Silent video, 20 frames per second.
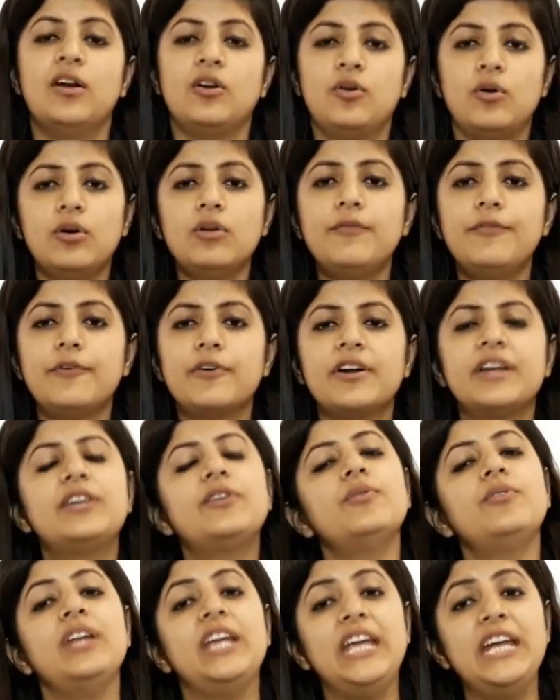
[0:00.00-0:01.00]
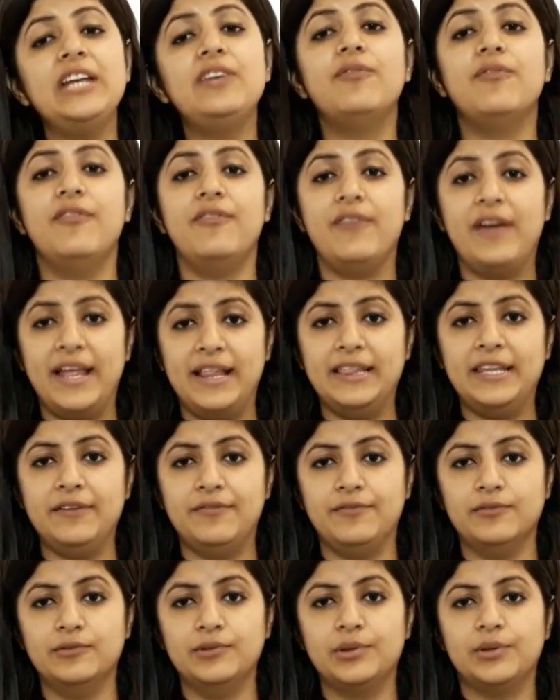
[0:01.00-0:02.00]
Don't forget to eat
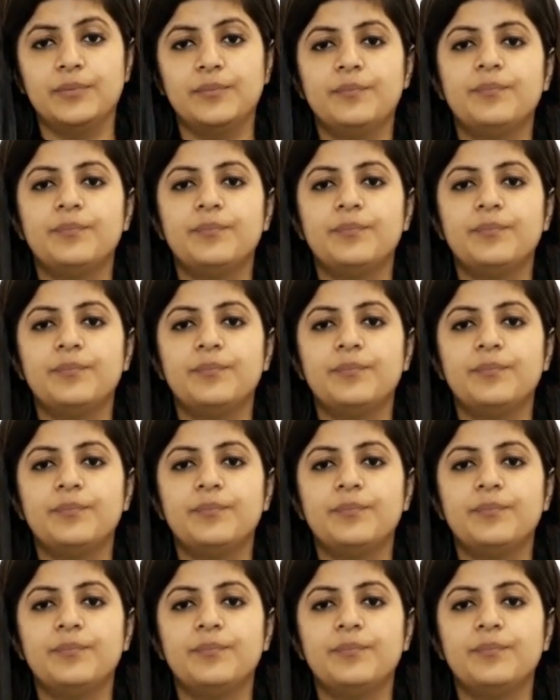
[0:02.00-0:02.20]
healthy food.